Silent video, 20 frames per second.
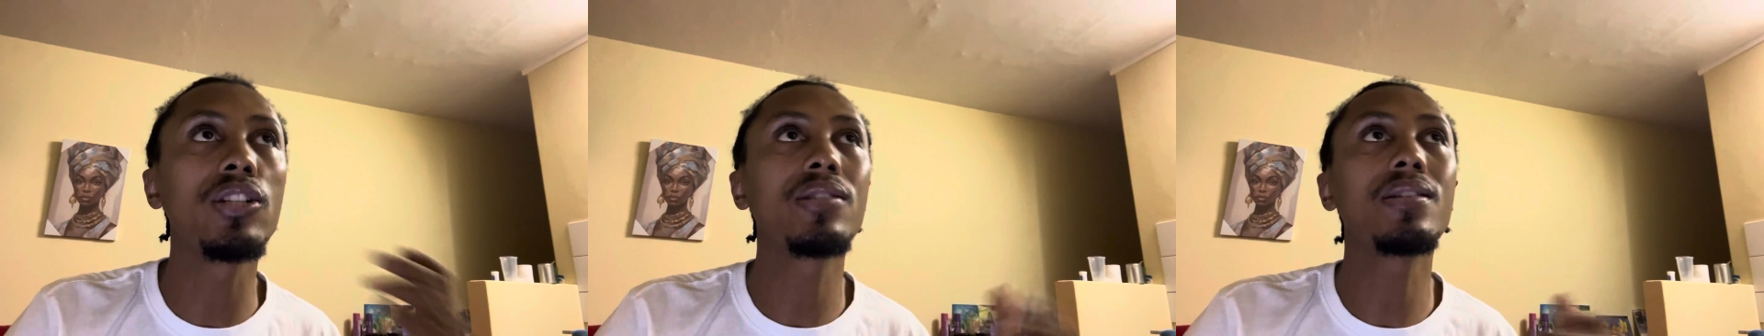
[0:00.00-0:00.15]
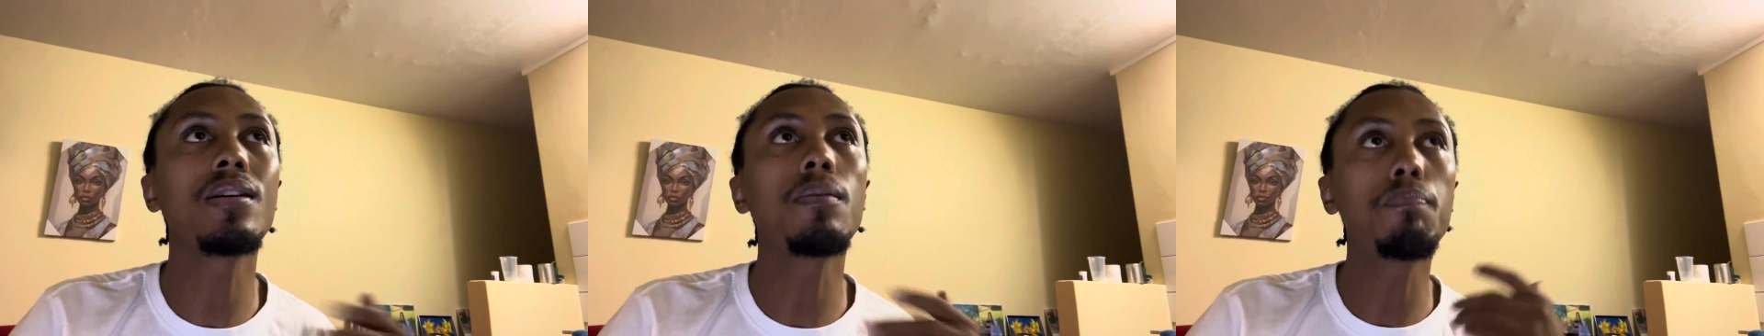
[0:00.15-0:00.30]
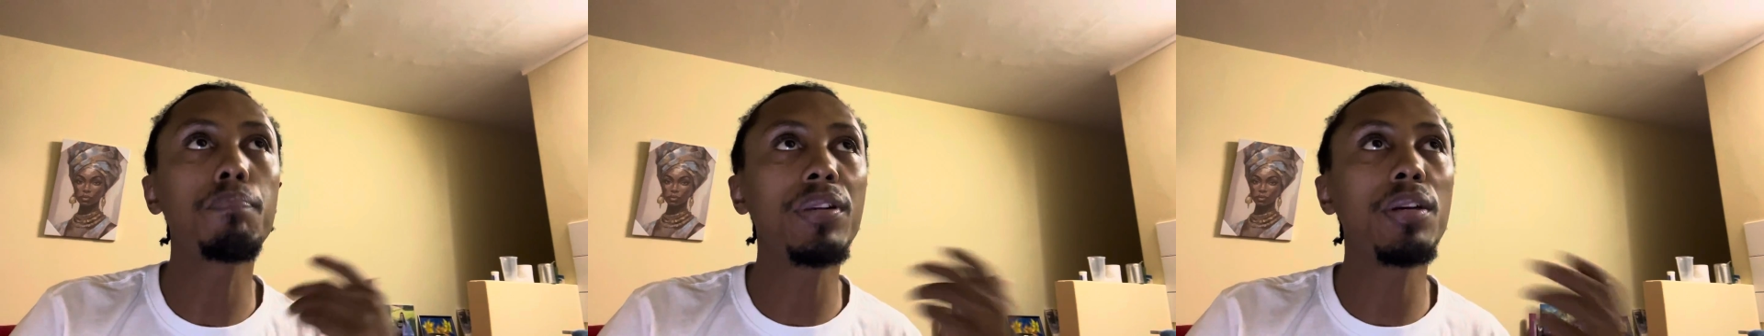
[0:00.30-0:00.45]

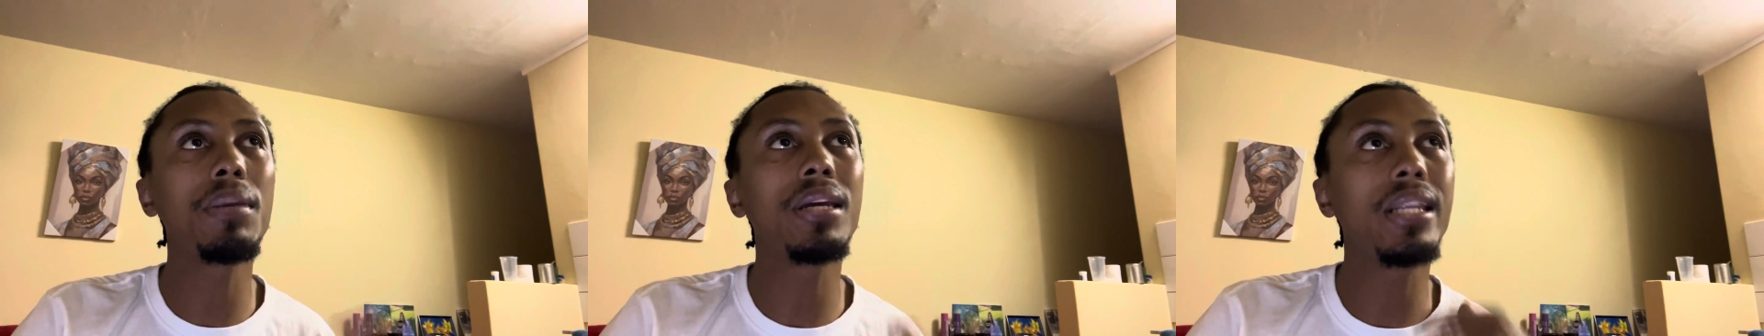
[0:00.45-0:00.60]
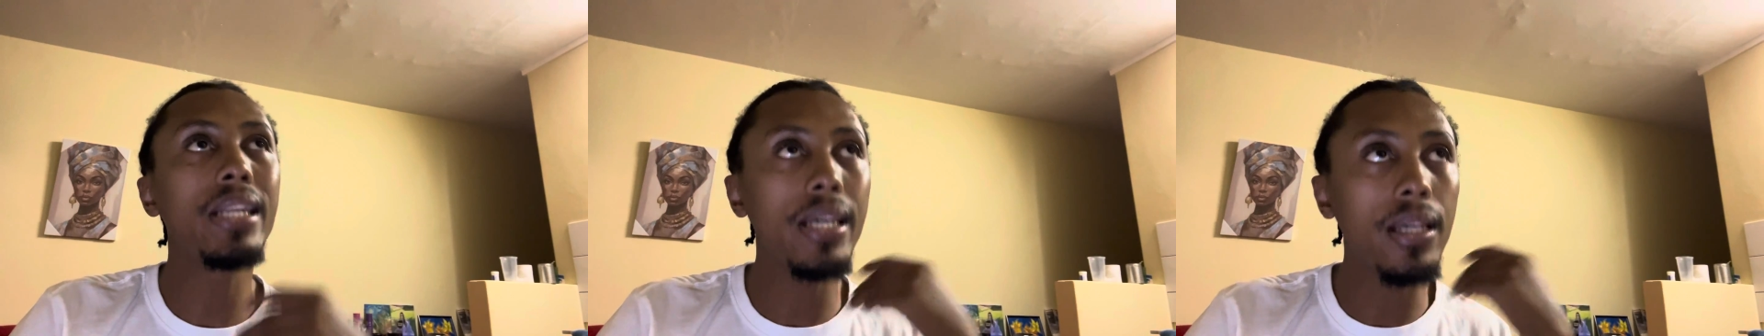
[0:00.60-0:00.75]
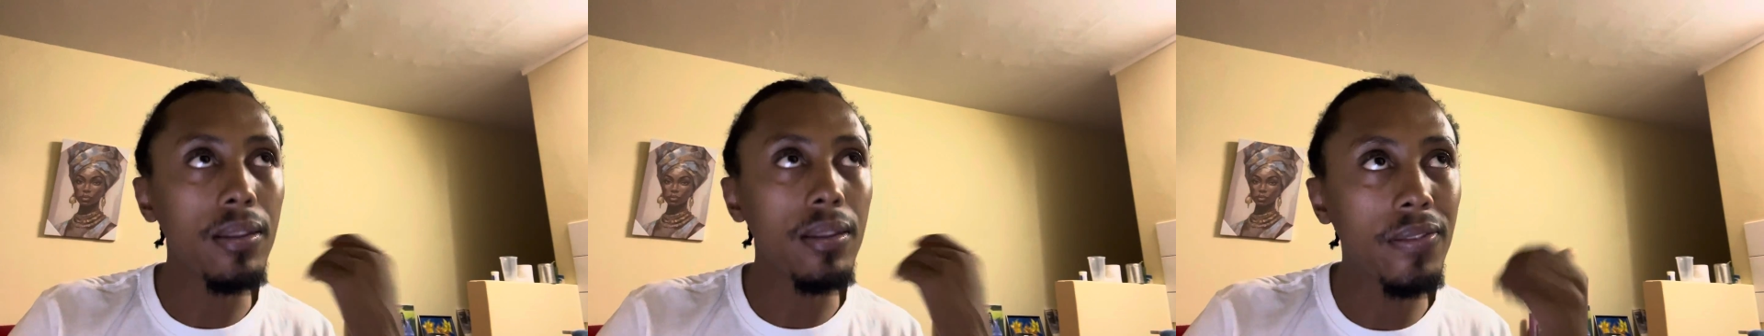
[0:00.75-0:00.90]
simply
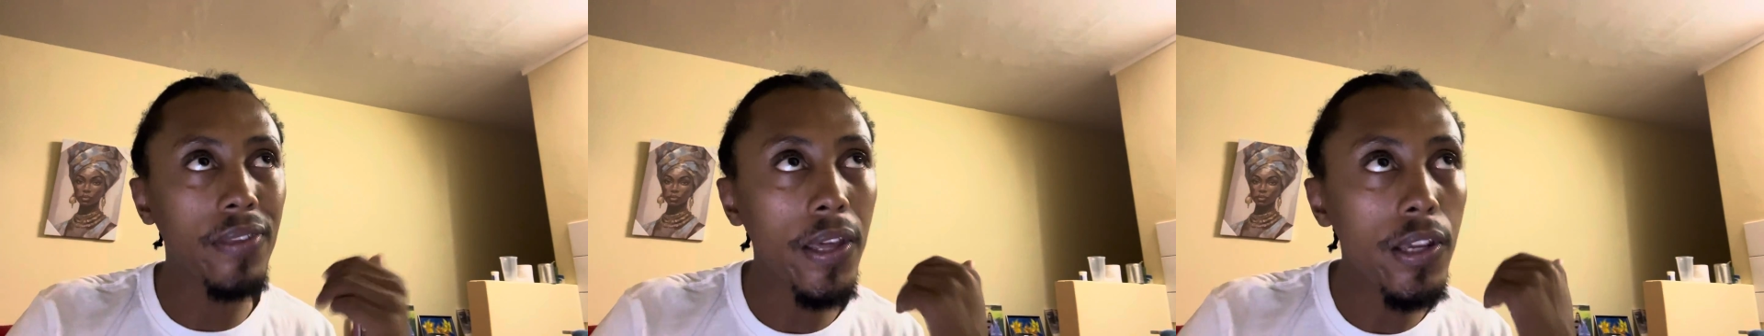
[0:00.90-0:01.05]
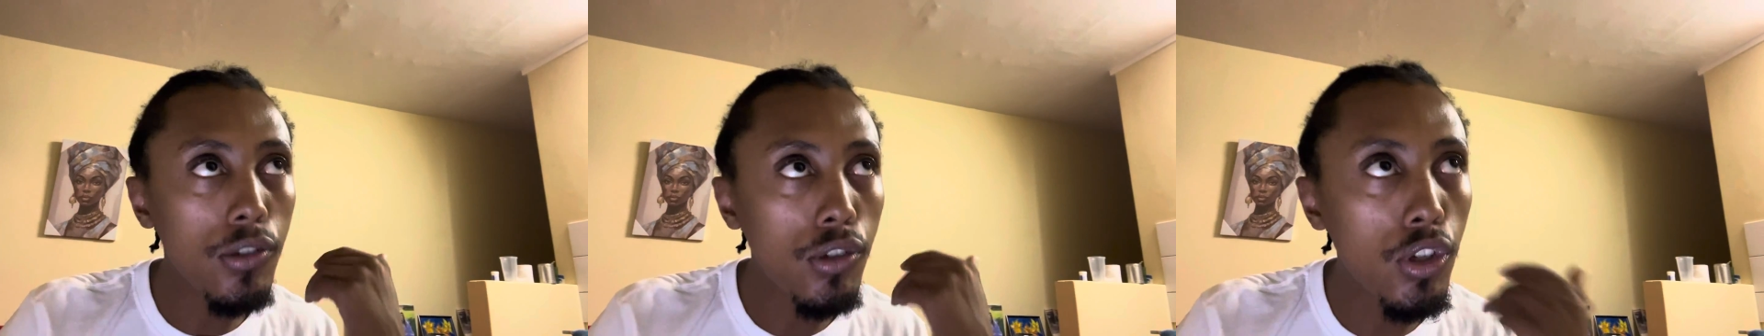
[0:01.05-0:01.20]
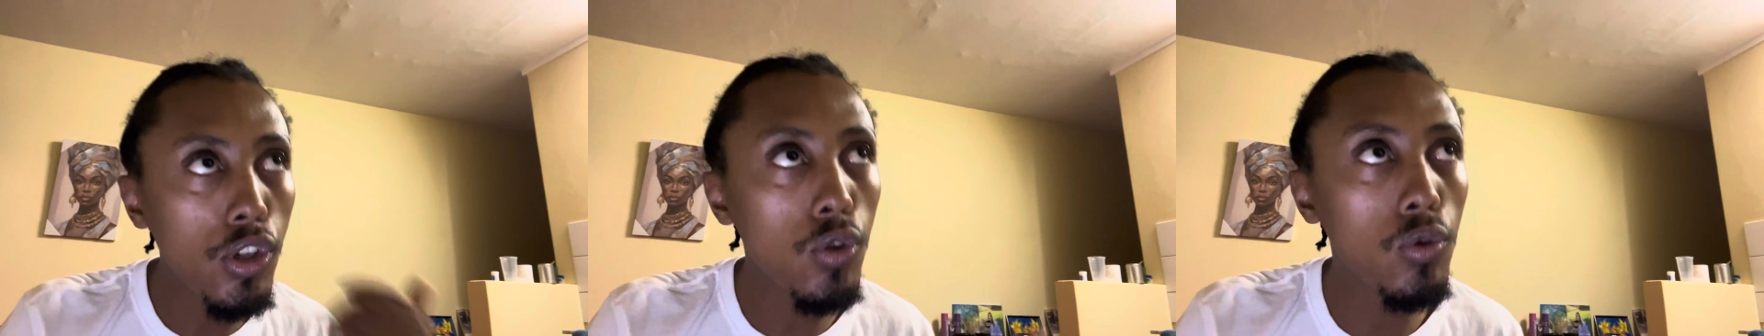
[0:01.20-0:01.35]
meaning
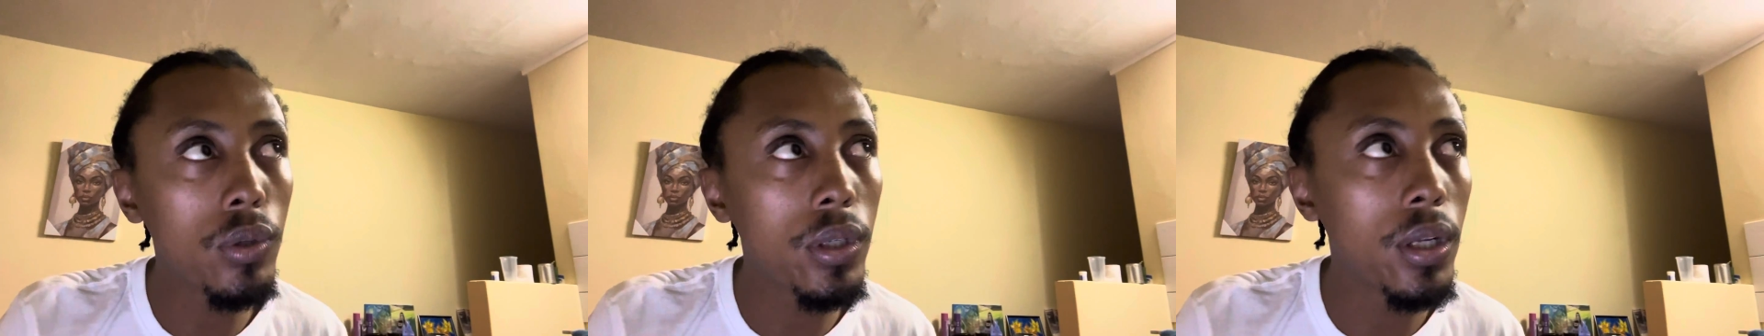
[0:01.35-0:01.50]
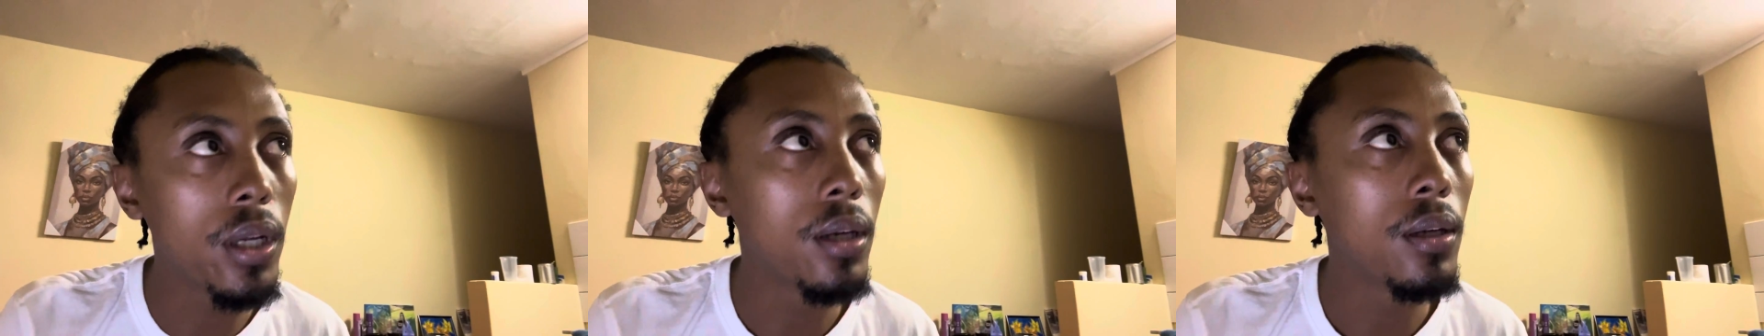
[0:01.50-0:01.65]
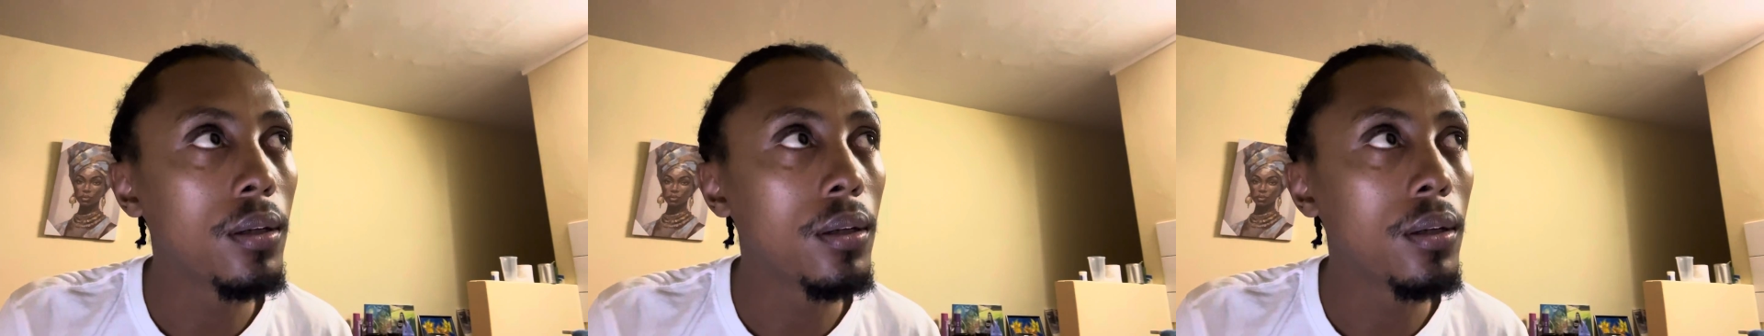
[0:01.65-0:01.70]
they should